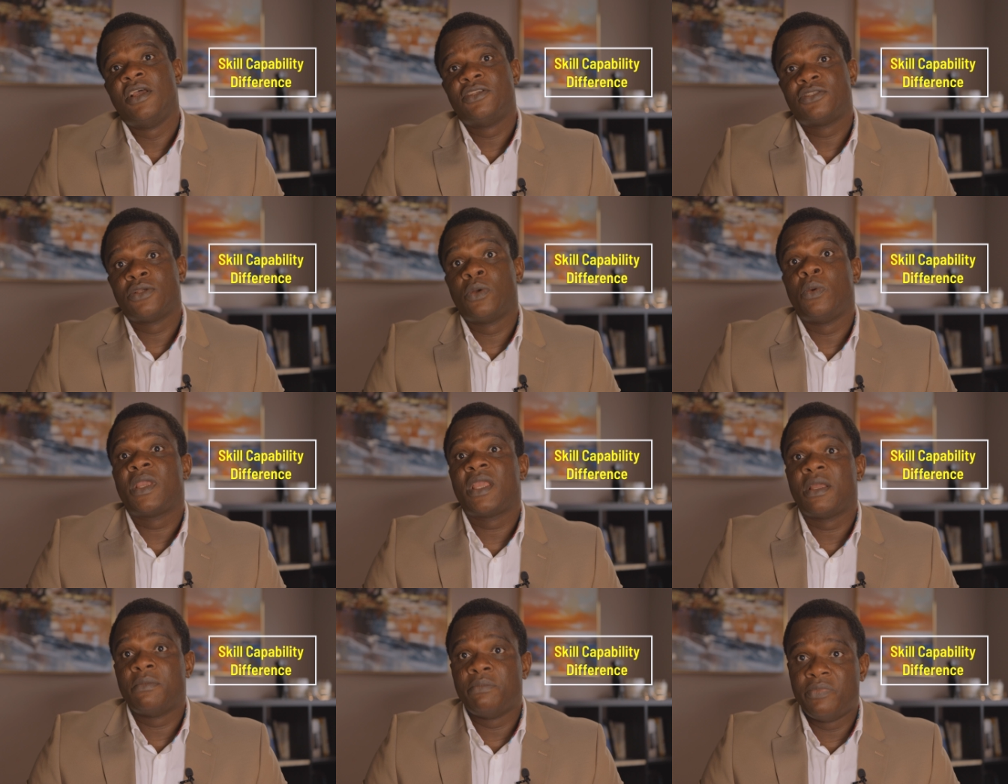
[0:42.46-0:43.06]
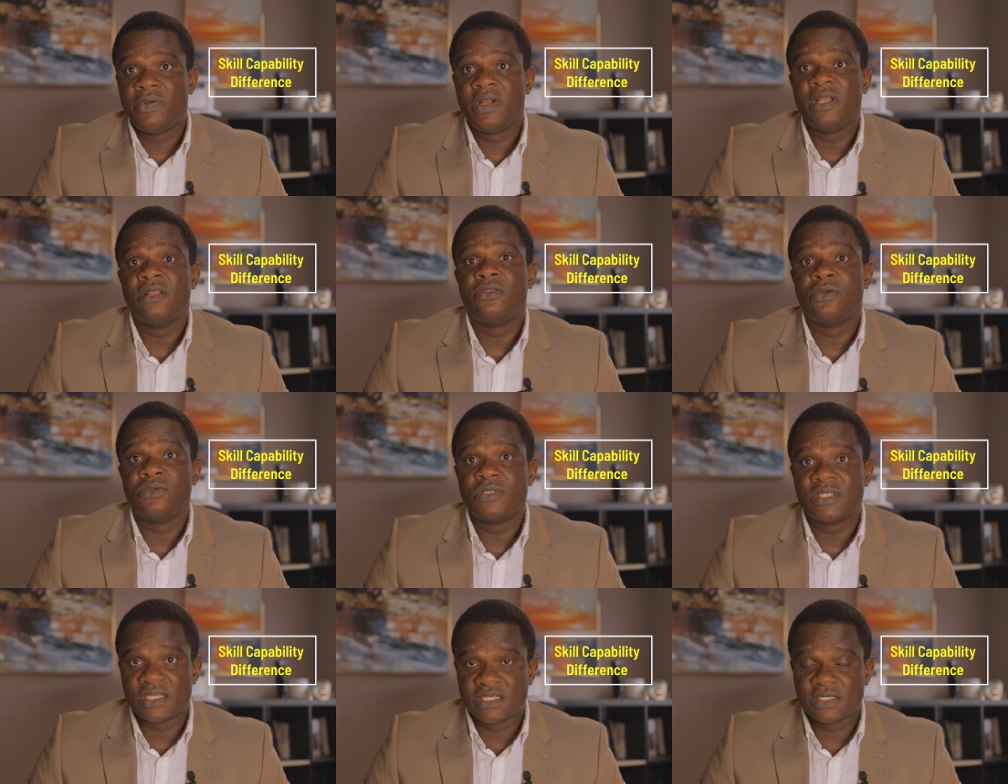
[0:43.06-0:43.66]
so we can bring
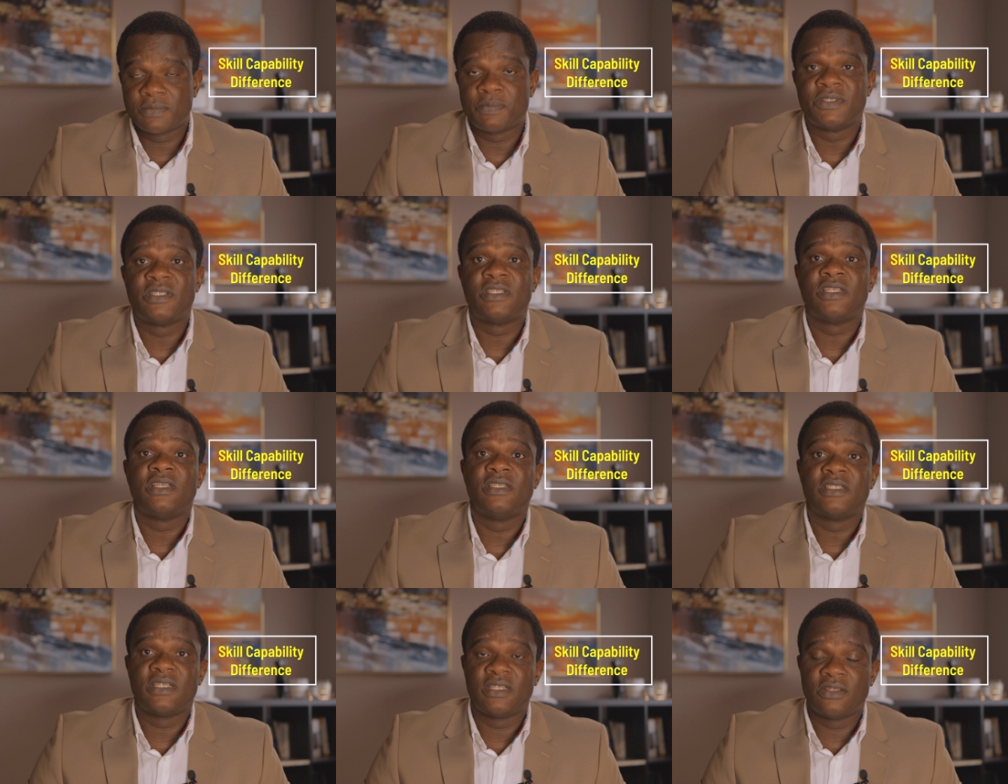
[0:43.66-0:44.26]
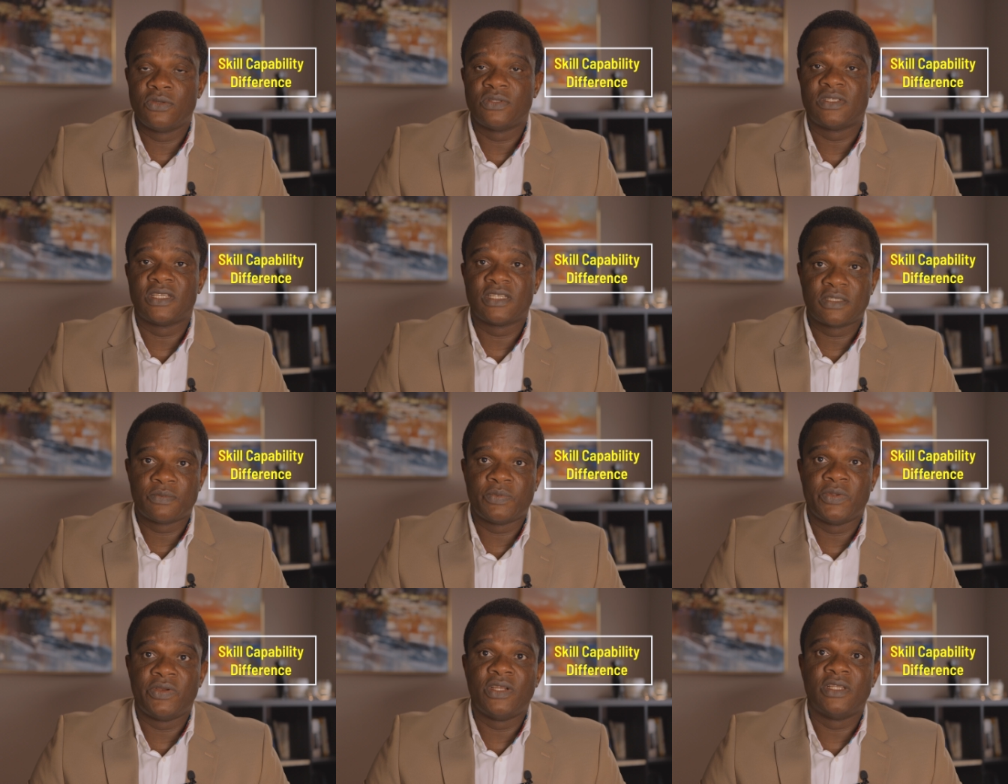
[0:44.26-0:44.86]
those expertise and those
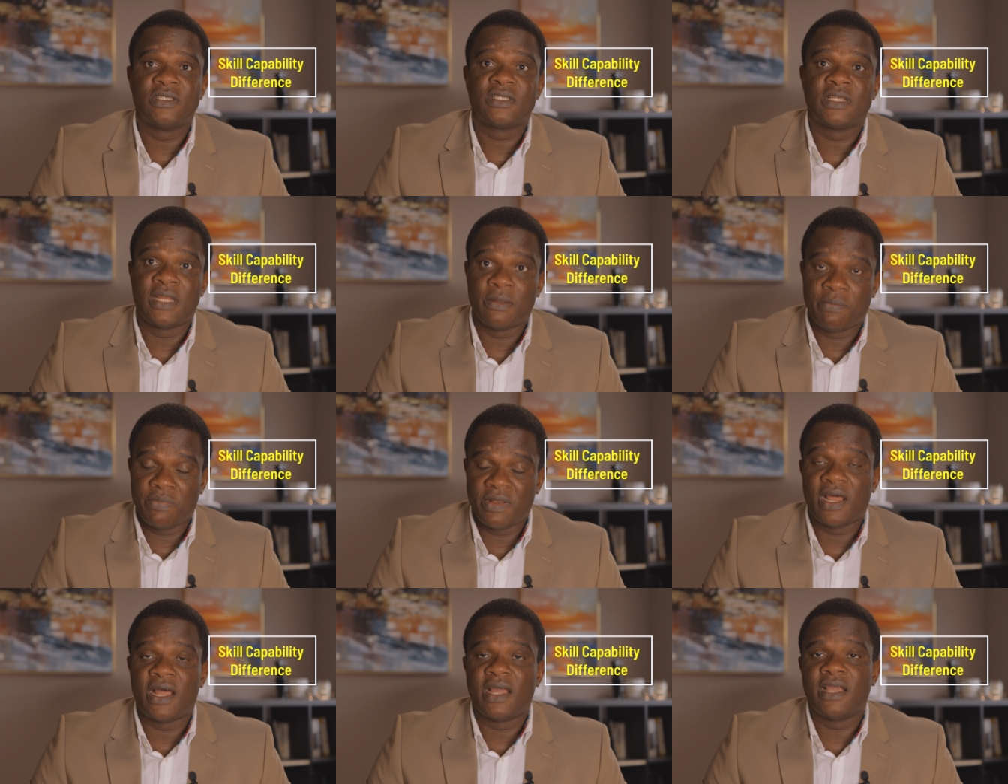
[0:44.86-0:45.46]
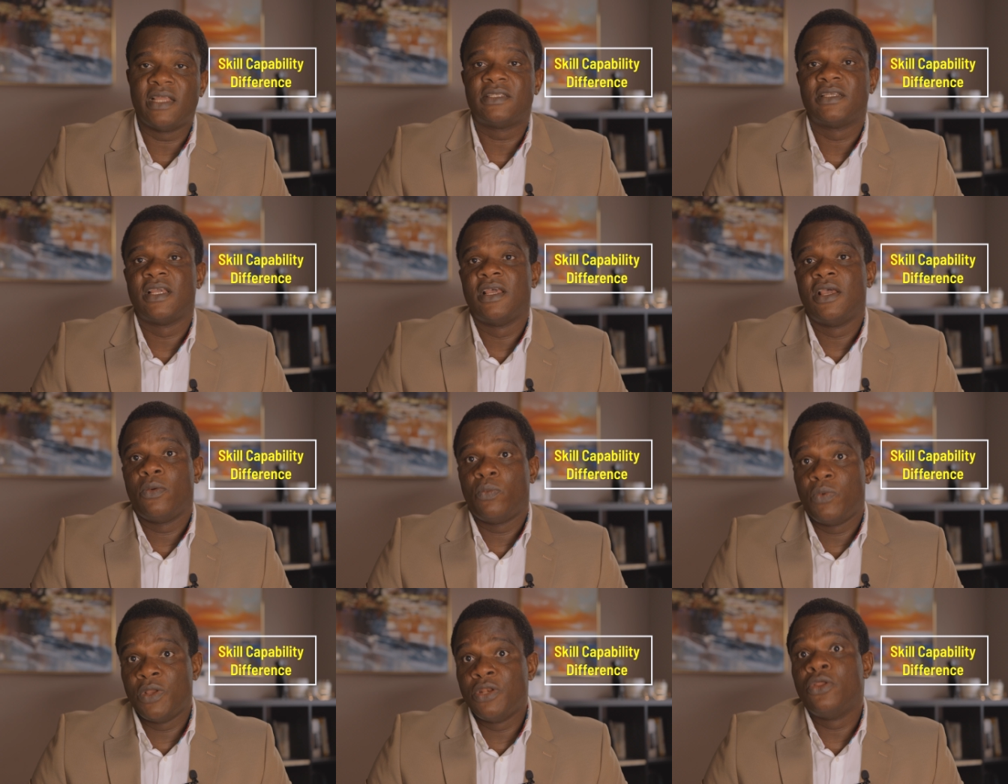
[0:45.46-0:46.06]
experience and apply it.
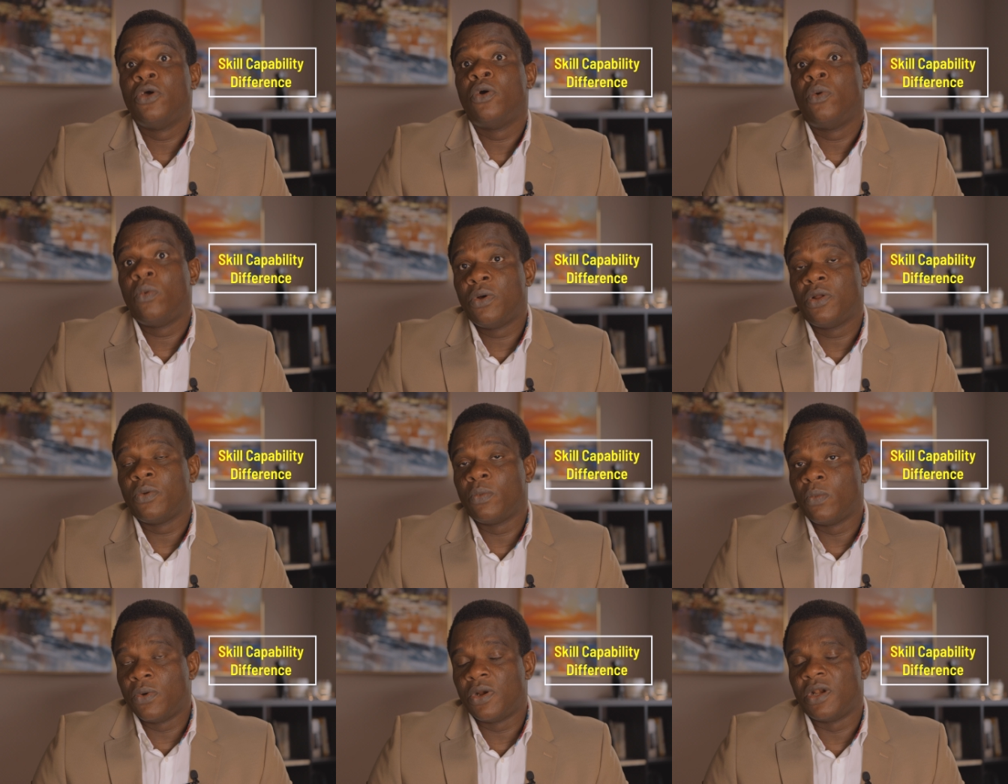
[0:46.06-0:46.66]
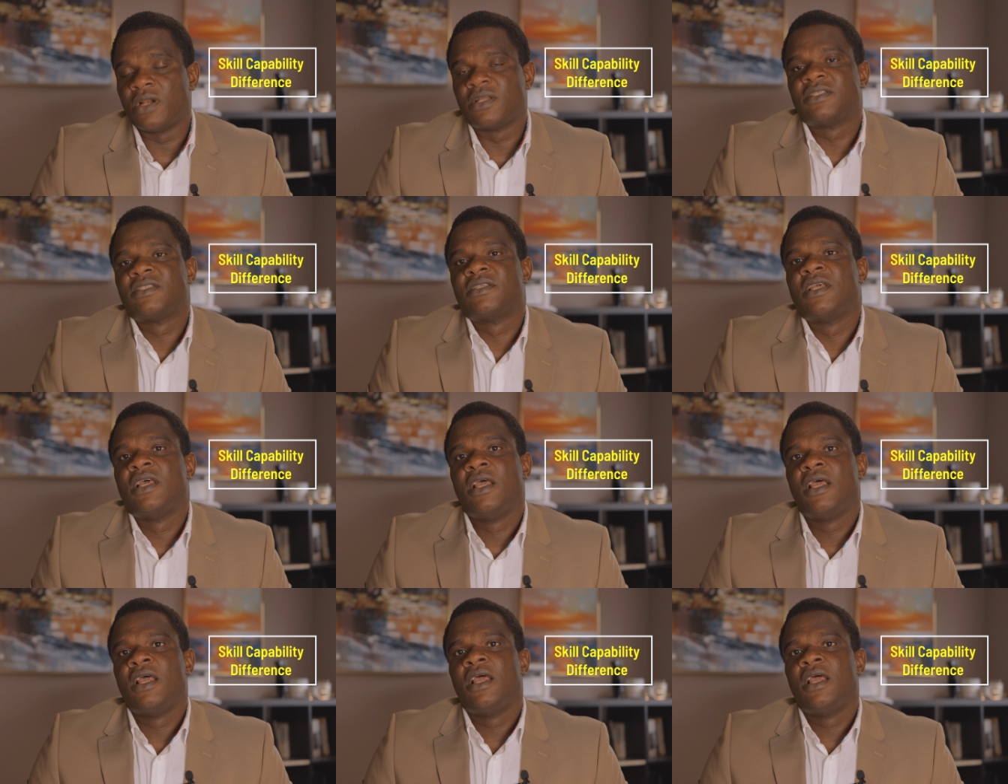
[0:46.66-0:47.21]
We know what works.